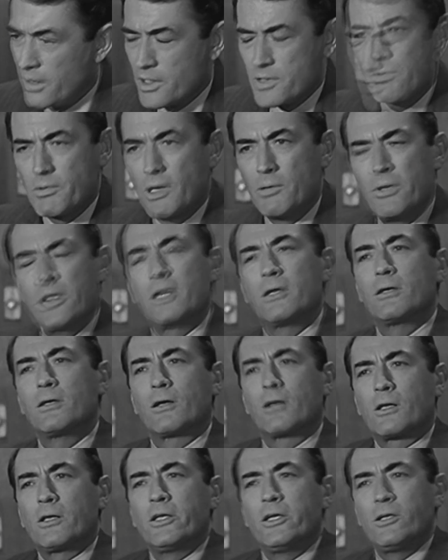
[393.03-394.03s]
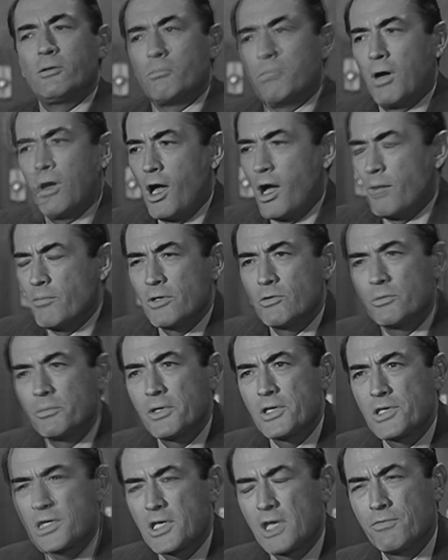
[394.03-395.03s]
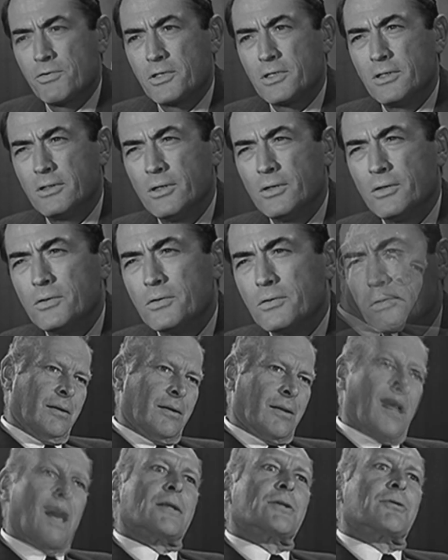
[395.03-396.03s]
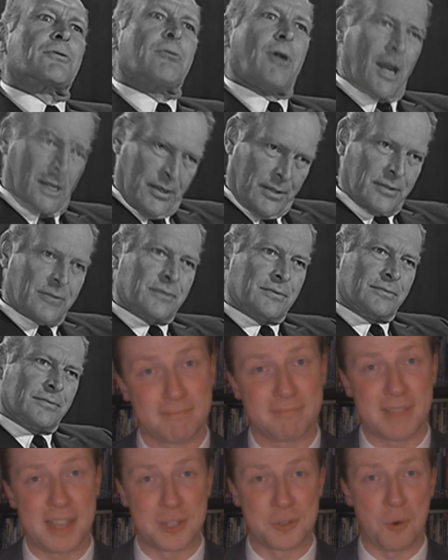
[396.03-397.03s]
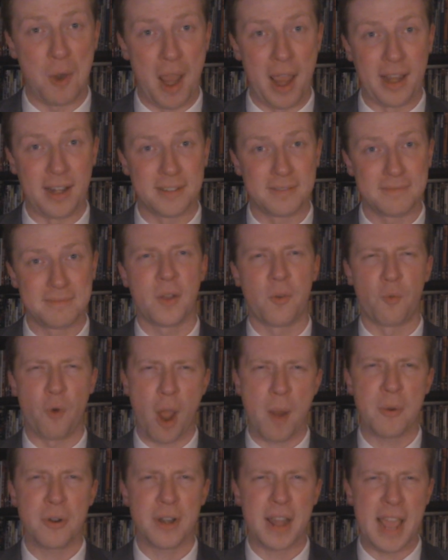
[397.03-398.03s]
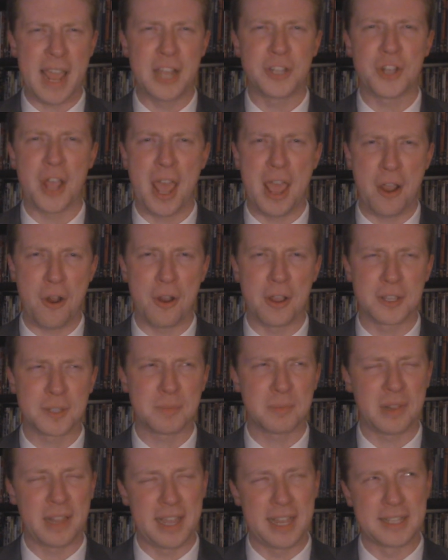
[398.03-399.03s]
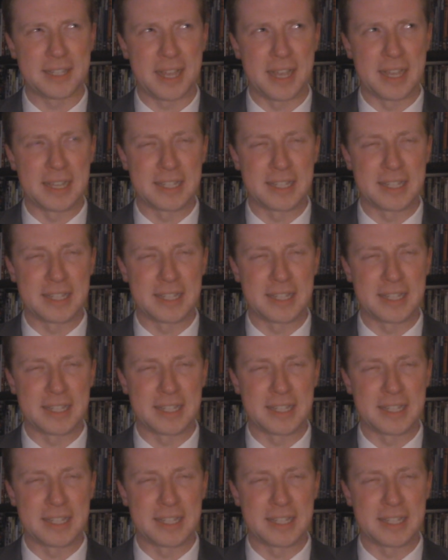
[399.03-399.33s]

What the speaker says: off anyone to do anything, and for most of these characters, he's right. Robert H. Harris plays a